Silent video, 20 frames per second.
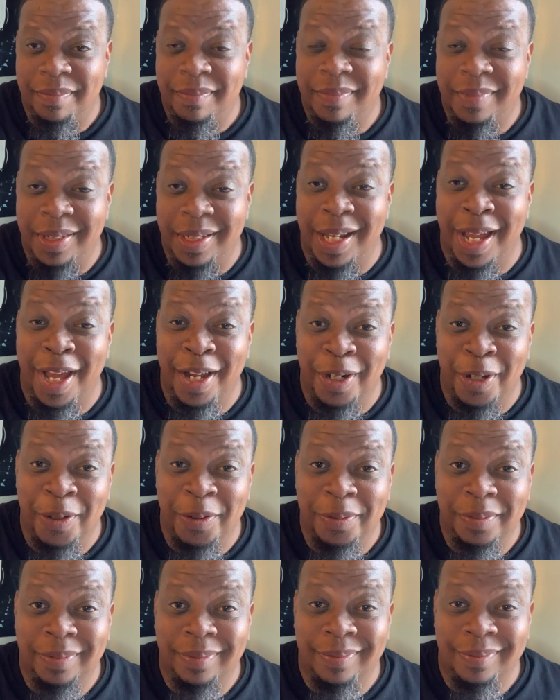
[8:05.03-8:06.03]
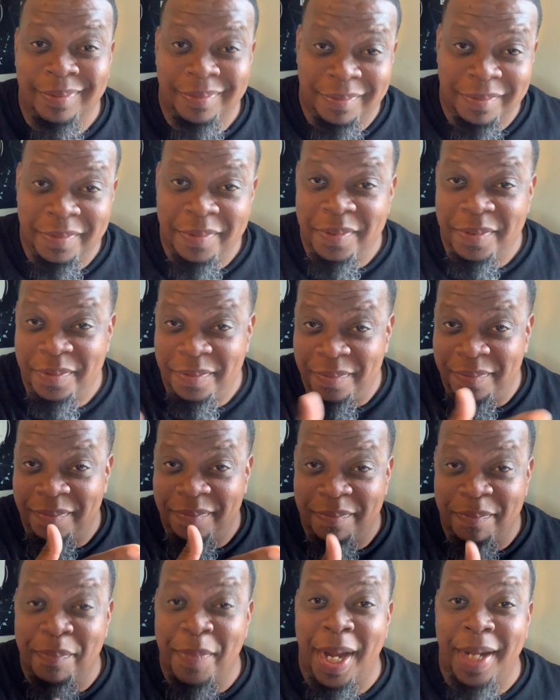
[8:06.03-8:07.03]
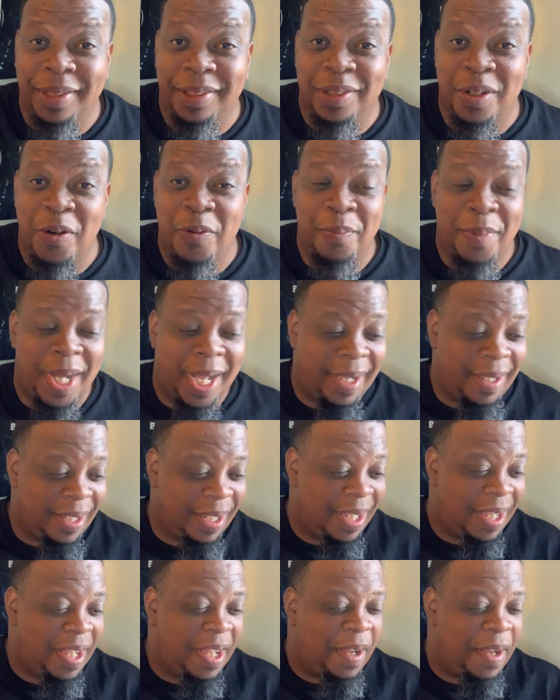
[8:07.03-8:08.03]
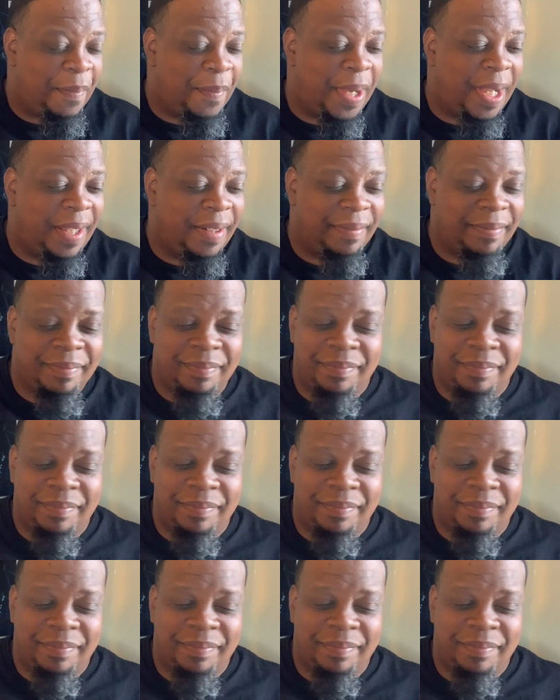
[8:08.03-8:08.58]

the ghetto, bikes go by, but